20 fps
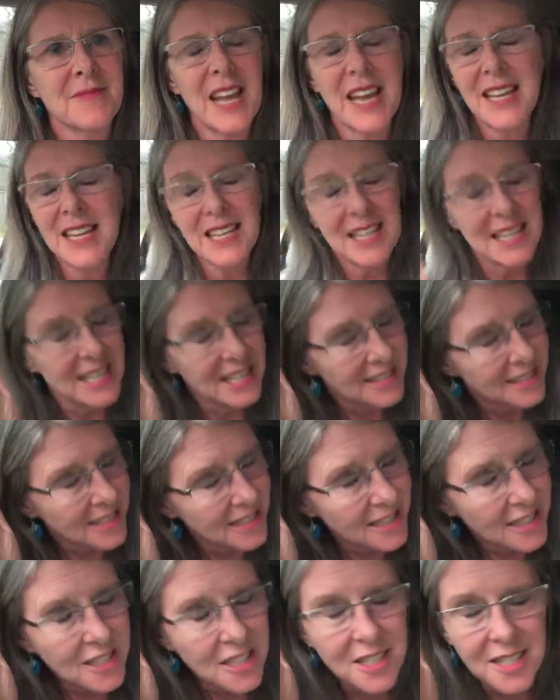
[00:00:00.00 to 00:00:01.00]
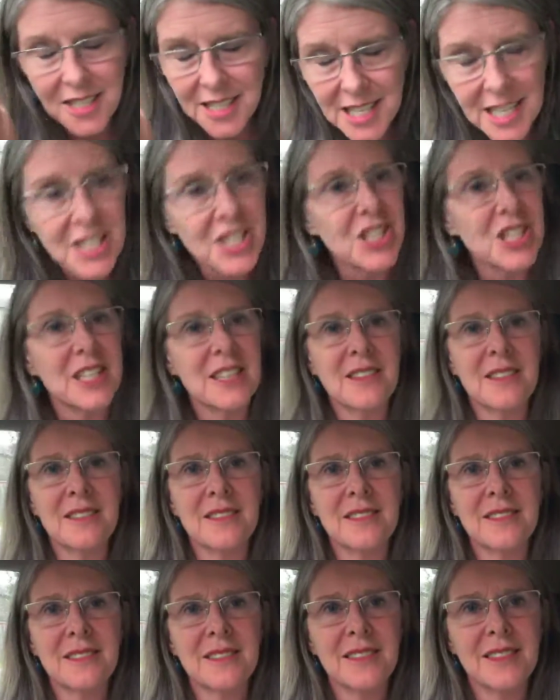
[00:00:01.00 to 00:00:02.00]
And it is a decision
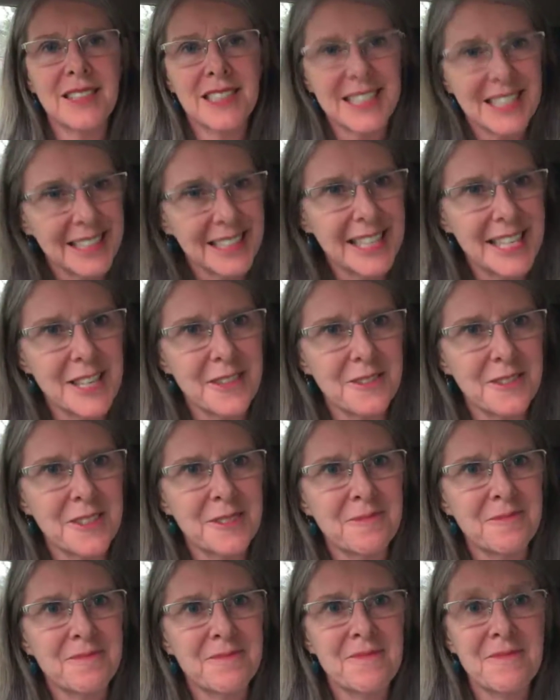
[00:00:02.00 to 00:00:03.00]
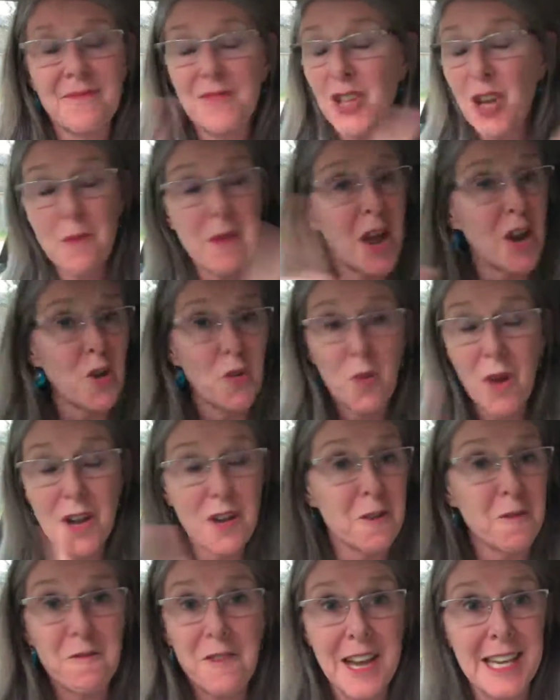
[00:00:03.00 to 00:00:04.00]
to live, no matter
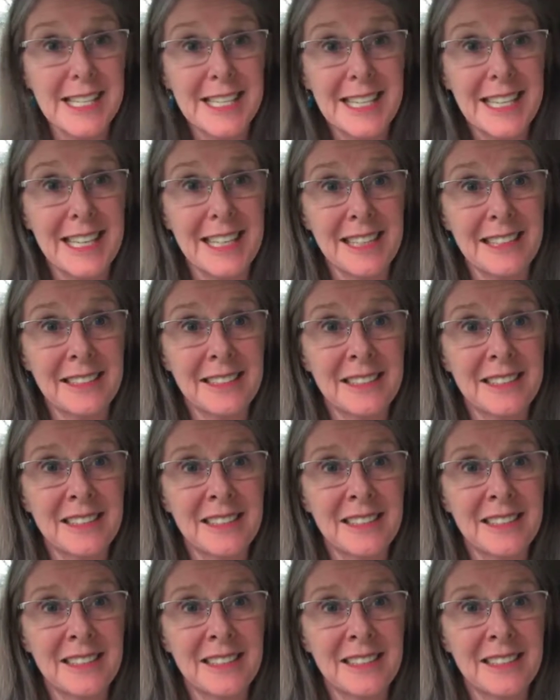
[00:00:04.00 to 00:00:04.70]
what you're facing